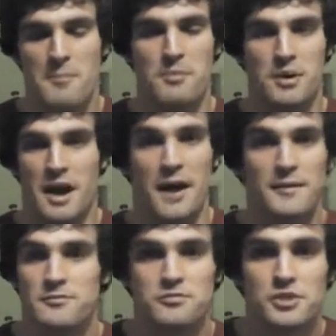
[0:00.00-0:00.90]
But I
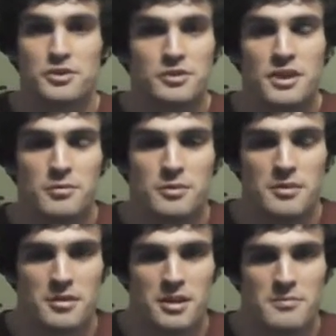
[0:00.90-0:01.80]
literally
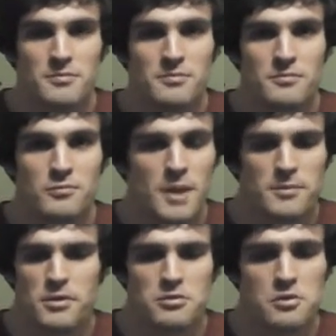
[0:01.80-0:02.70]
whipped
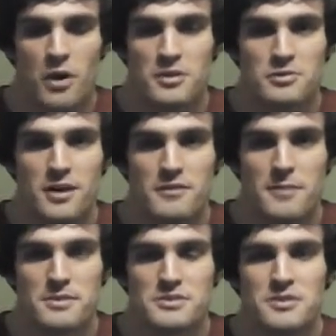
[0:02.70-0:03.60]
through all 12
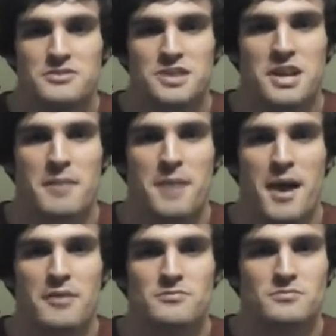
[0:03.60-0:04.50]
episodes in
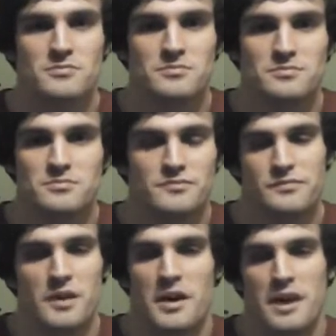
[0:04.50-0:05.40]
about
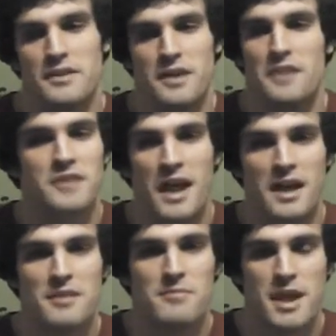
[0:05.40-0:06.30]
a
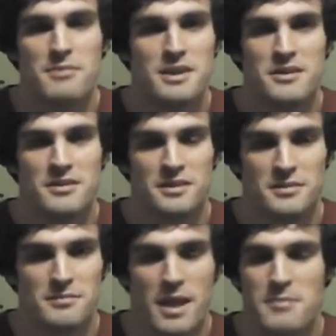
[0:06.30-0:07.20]
day, maybe
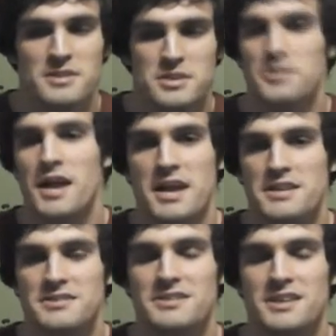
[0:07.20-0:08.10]
2
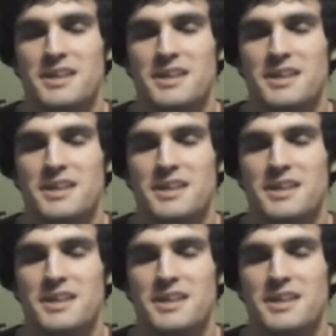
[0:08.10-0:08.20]
days.